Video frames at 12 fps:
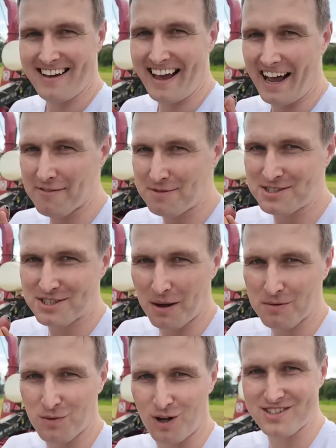I have been
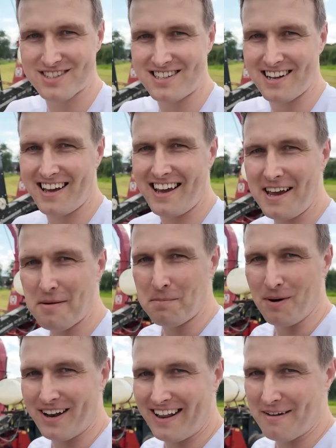stopped once today,
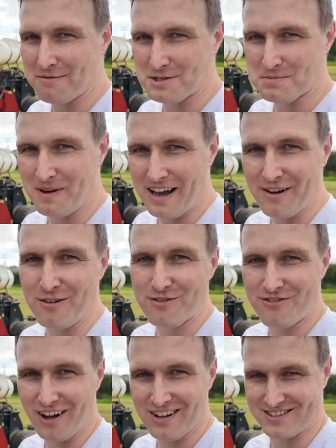but it was my own
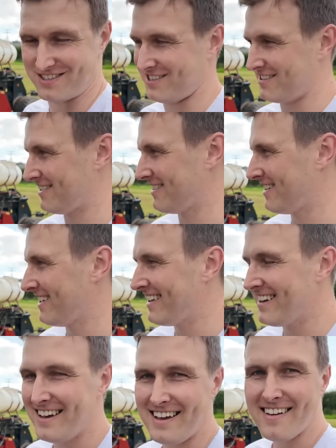fault.
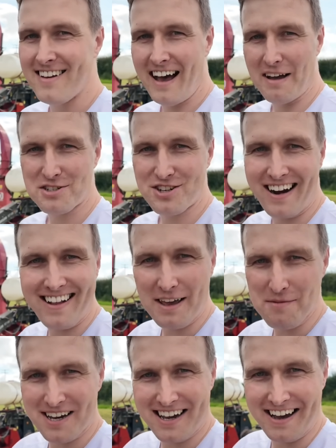I was trying to
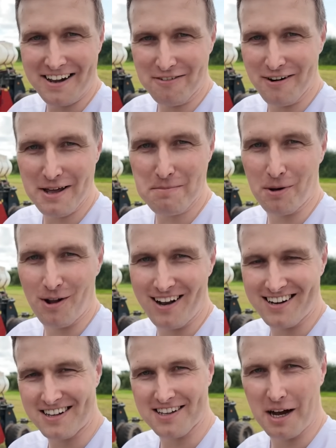get my can of Red Bull
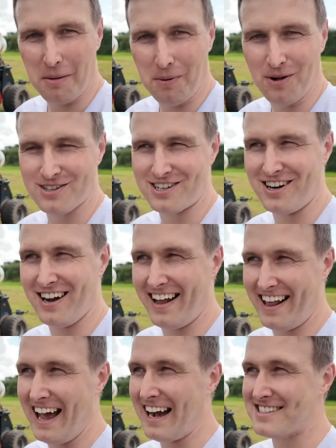into the cup holder
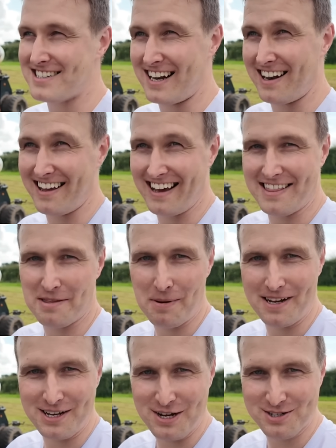and I accidentally hit the
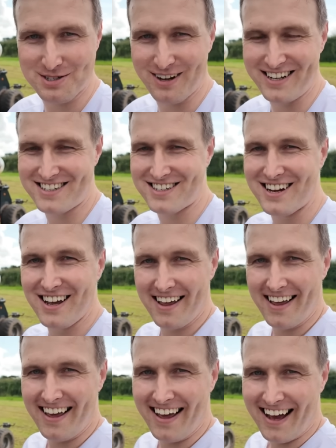PTO switch
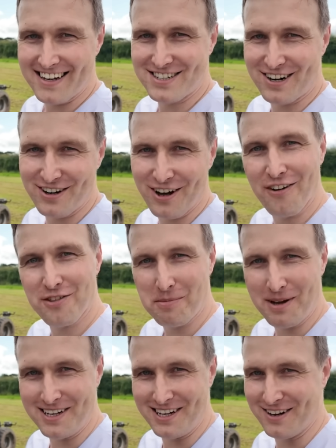and turned off the
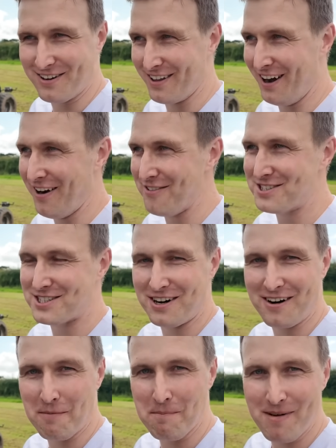PTO to the
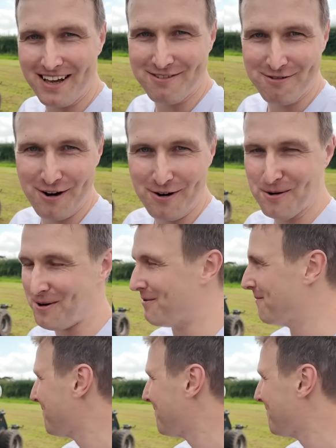harvester mid-row.